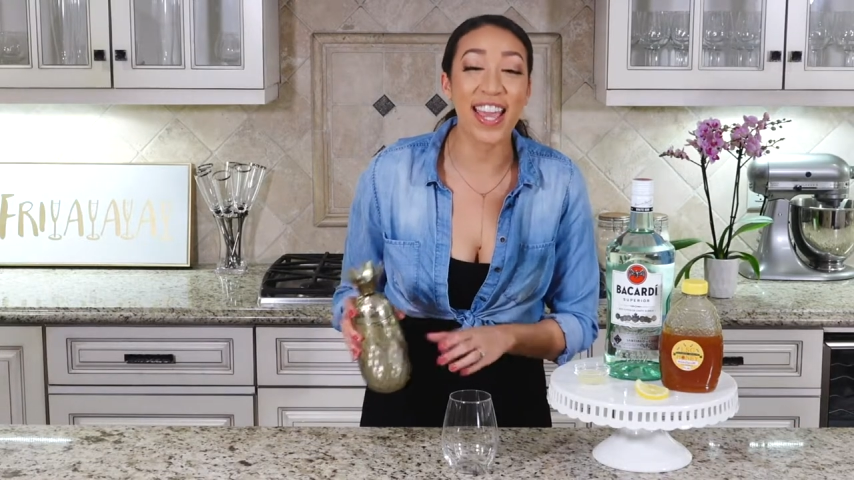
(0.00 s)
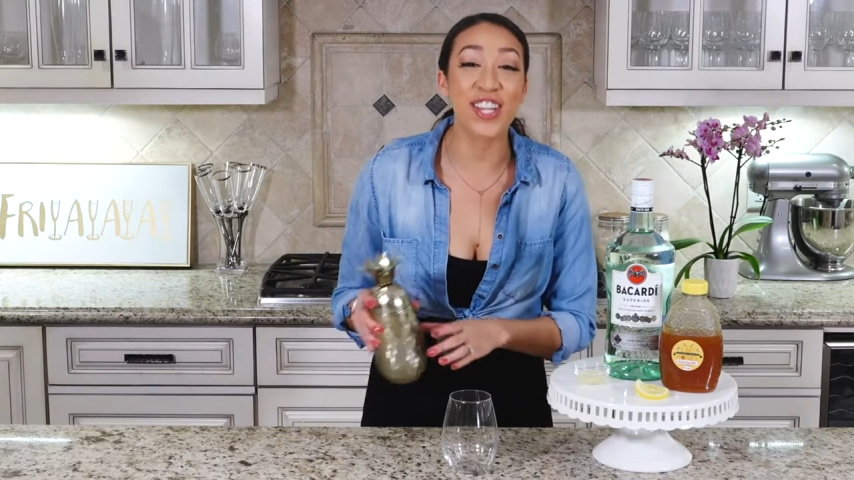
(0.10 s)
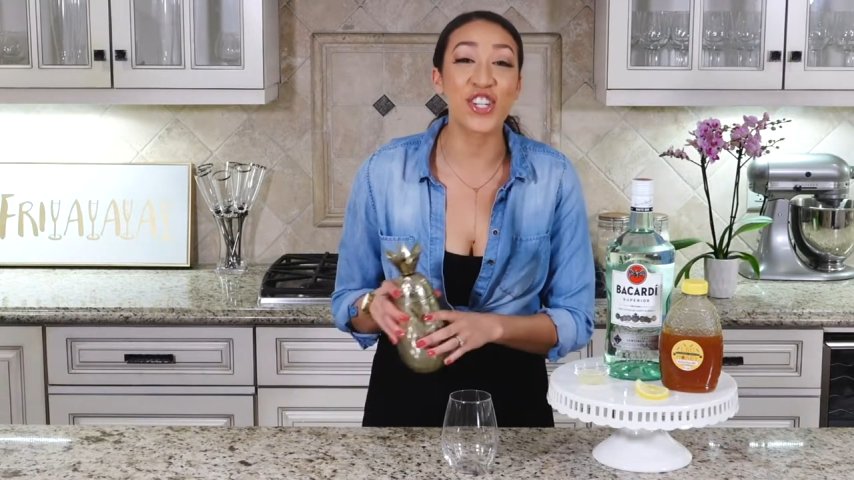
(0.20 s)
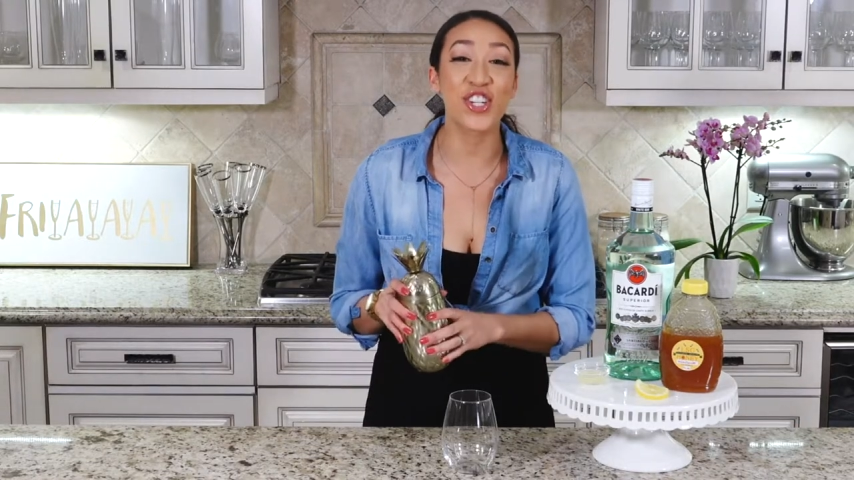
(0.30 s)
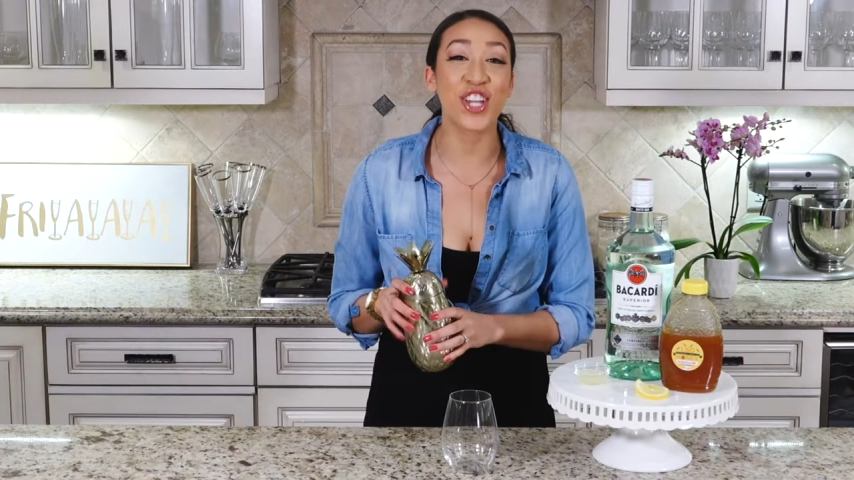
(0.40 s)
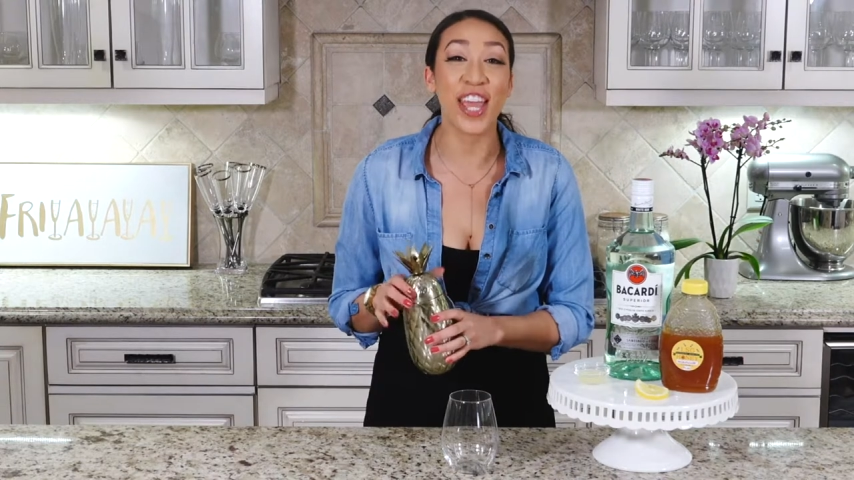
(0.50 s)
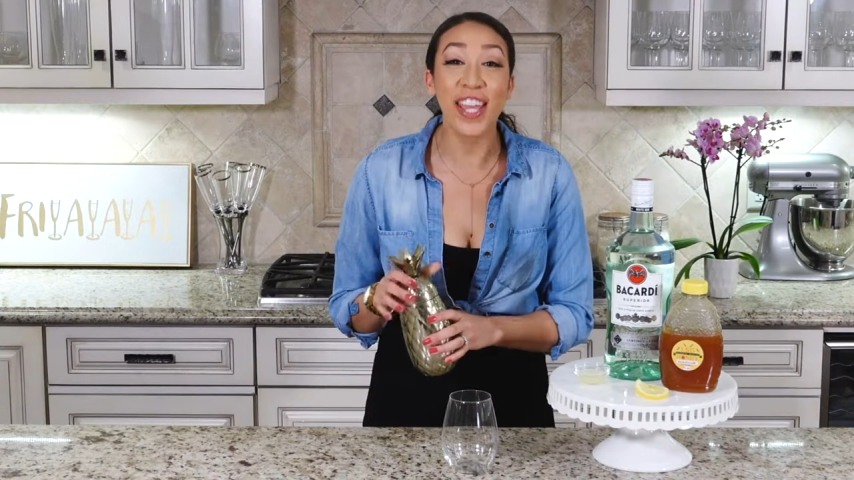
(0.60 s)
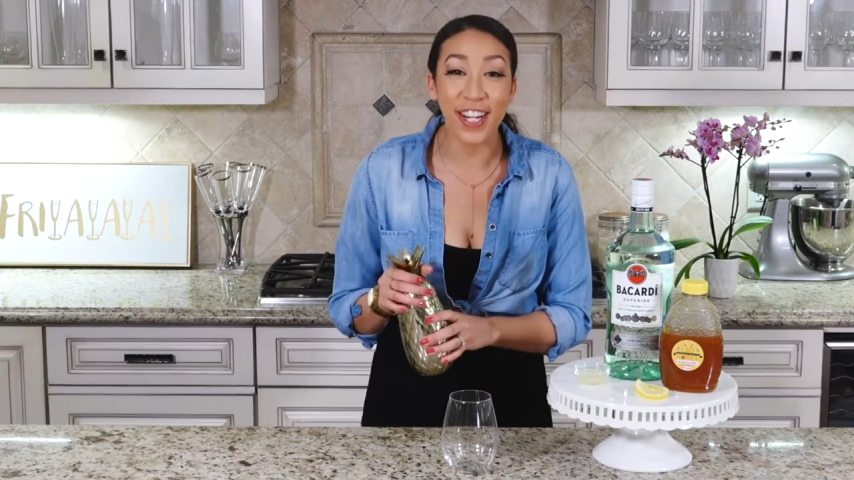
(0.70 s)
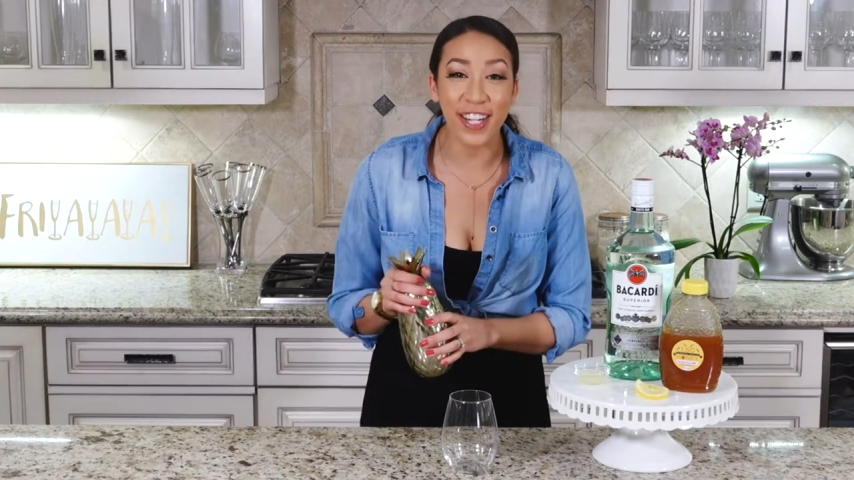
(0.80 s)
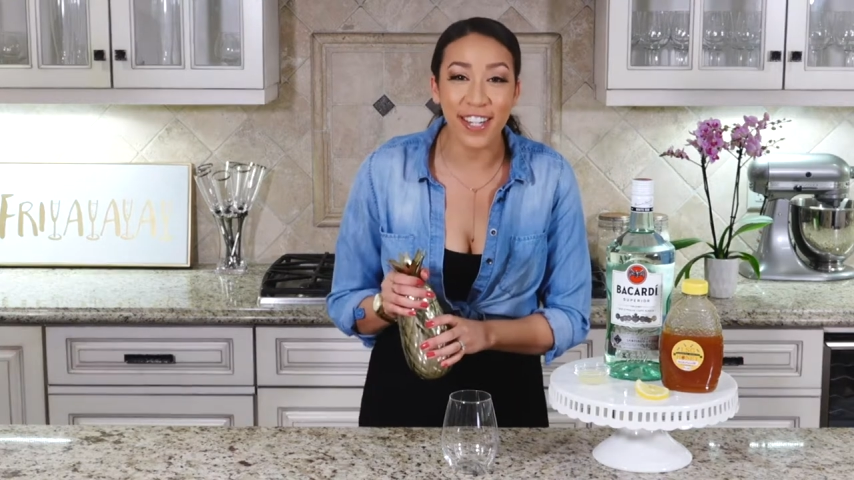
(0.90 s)
a
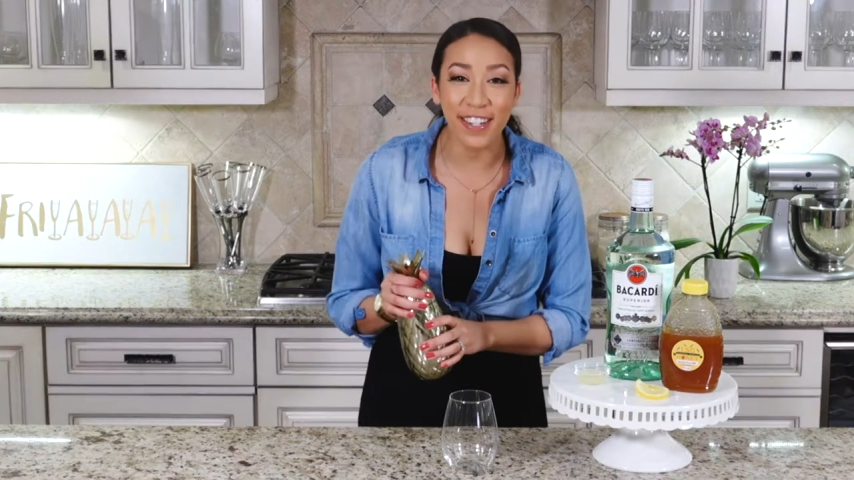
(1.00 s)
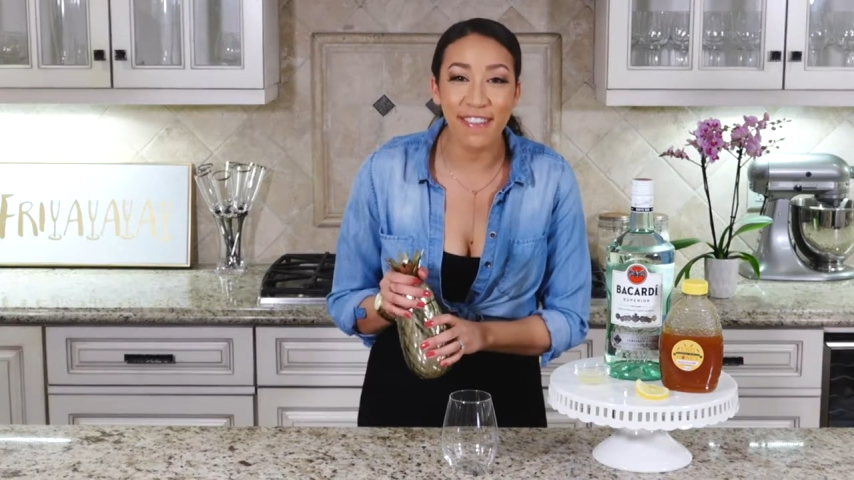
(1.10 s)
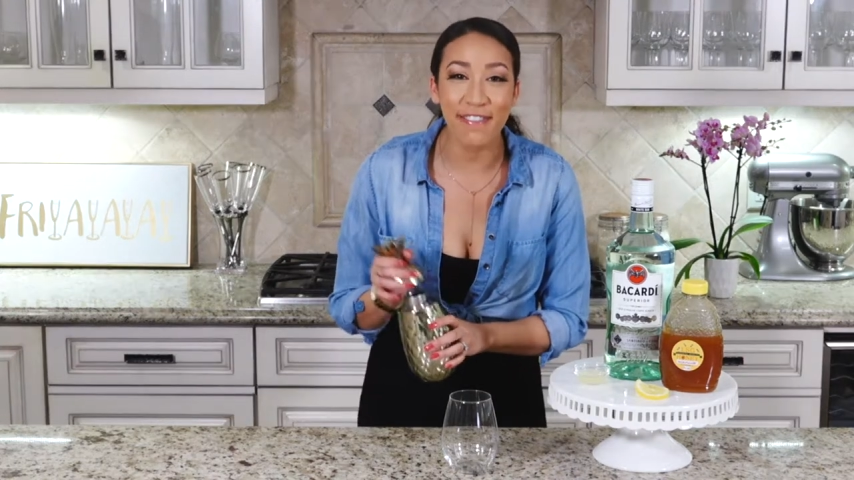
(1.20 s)
shaker